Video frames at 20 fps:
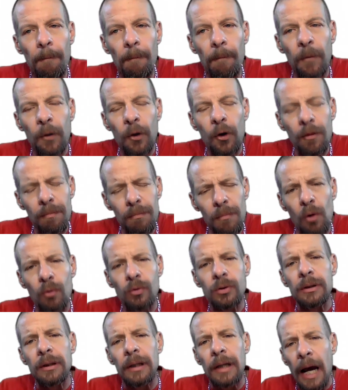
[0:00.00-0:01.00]
your
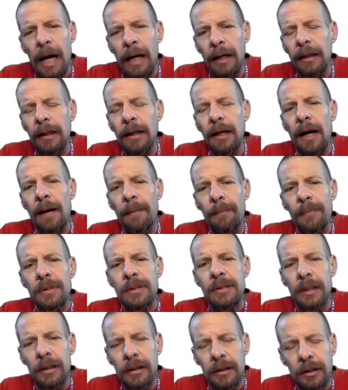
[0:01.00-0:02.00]
most likely
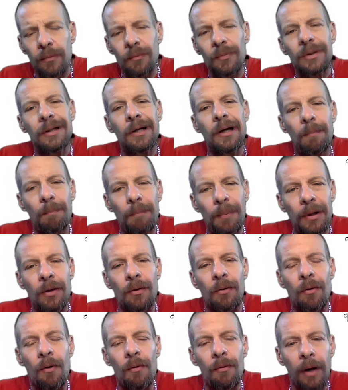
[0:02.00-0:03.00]
opposition was going to be
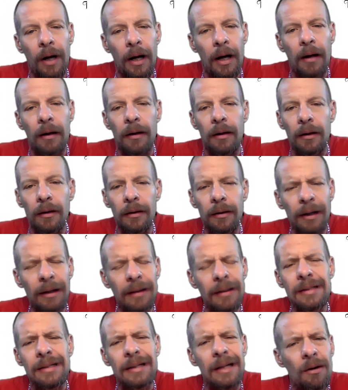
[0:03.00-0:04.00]
your own kind, not
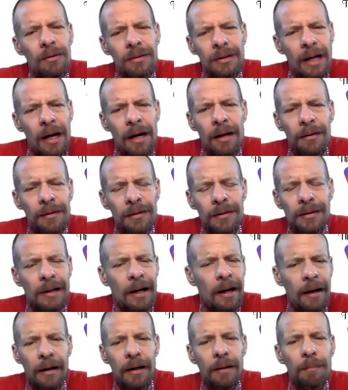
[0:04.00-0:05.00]
the Southsiders,
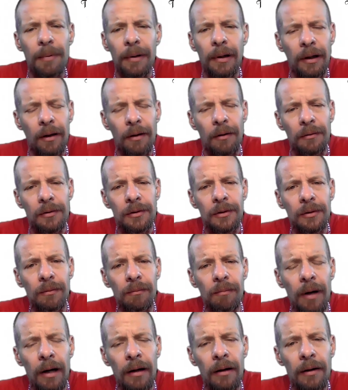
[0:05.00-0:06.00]
not anybody else,
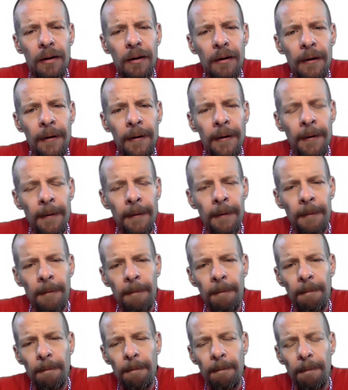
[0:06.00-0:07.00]
right?
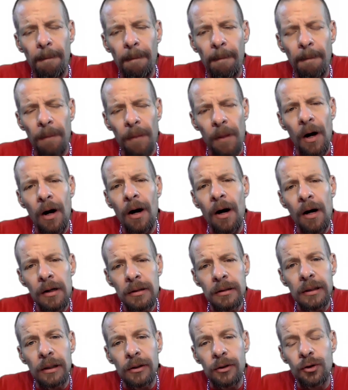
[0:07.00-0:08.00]
The
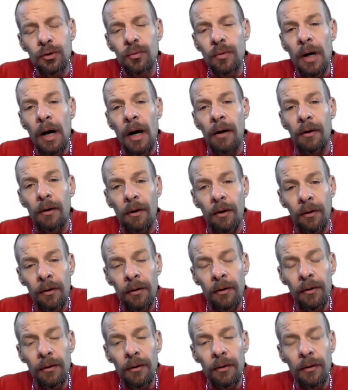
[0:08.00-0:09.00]
odds that you got hurt